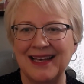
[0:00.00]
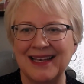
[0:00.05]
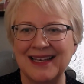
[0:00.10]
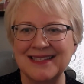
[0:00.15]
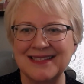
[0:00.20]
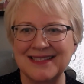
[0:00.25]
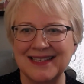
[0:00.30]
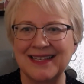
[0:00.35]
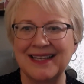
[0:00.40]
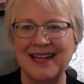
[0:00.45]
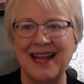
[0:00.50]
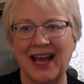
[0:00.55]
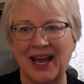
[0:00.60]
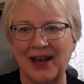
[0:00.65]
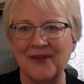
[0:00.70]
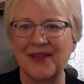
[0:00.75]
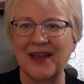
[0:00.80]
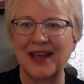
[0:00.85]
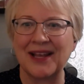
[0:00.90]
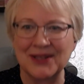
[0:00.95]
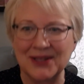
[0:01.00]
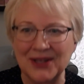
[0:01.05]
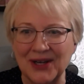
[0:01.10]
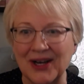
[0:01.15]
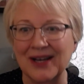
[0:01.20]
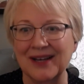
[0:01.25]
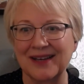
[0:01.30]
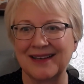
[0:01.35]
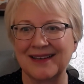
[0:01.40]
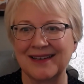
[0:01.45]
is in how they
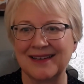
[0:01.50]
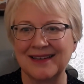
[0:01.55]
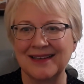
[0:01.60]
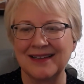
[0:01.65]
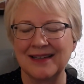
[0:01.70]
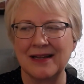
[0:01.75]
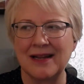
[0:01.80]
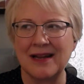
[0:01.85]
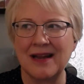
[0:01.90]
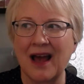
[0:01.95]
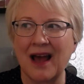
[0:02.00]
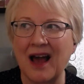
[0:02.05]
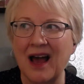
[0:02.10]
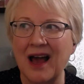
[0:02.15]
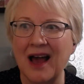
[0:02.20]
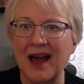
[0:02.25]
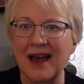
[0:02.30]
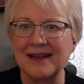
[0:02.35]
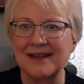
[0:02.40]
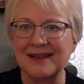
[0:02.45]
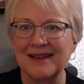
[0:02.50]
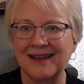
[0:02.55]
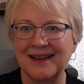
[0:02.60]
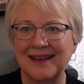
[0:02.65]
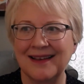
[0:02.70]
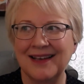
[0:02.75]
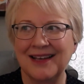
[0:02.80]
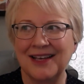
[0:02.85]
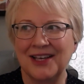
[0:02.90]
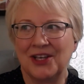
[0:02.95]
look, not,
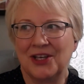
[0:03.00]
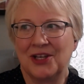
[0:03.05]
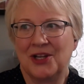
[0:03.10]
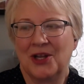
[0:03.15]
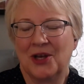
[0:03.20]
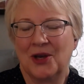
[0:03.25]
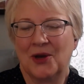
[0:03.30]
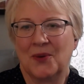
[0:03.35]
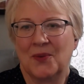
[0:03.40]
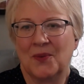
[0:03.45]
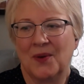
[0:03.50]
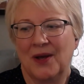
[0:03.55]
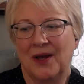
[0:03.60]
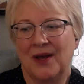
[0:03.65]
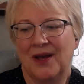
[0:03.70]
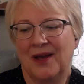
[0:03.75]
you know,